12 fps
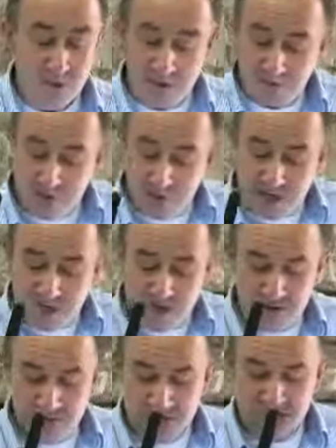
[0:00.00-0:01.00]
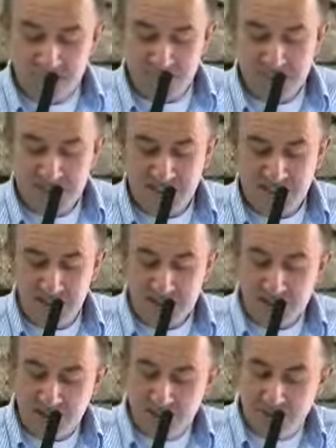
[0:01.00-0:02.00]
Anyway, in pure economic terms, the
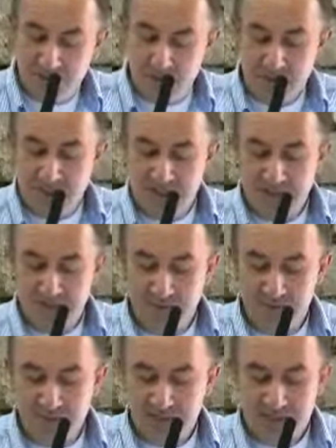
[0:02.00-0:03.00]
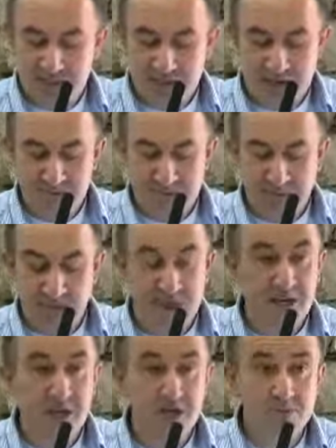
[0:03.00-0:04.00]
scope of the project has been to examine the
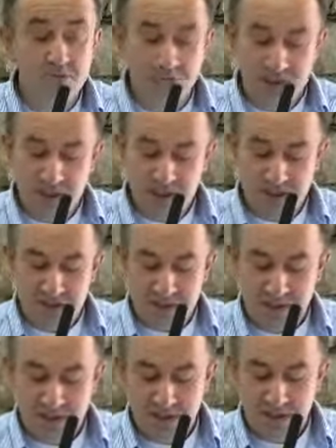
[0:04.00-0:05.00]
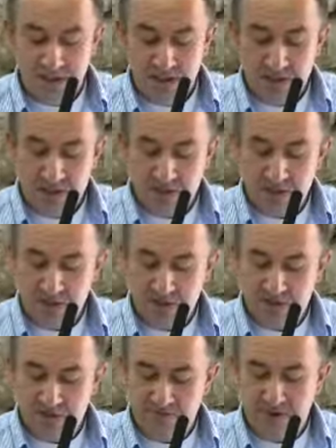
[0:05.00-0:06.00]
economic returns to the
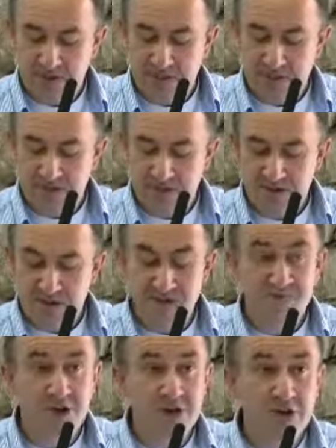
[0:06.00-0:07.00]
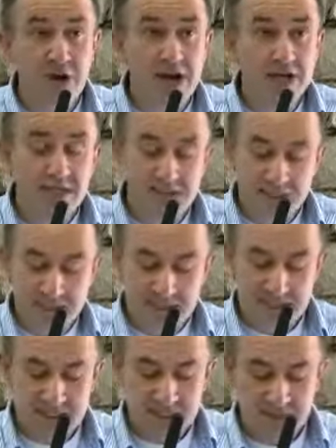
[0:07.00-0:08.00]
historic environment, the value added and
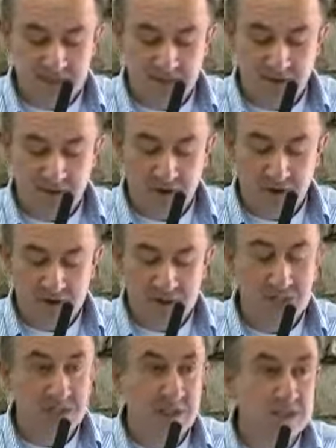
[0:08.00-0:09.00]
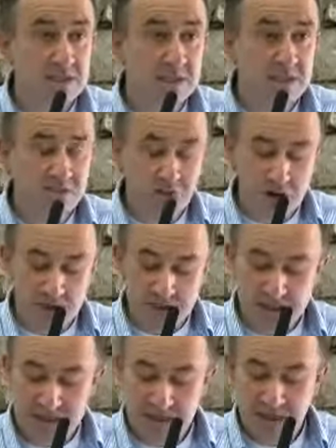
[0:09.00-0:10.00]
excess of costs and state
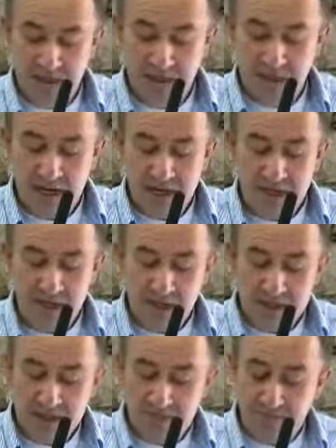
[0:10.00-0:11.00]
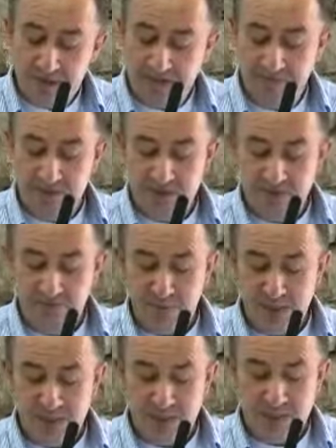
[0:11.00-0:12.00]
grants, and the cost effectiveness of
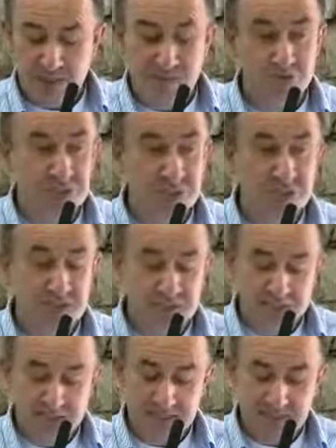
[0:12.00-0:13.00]
policy to protect these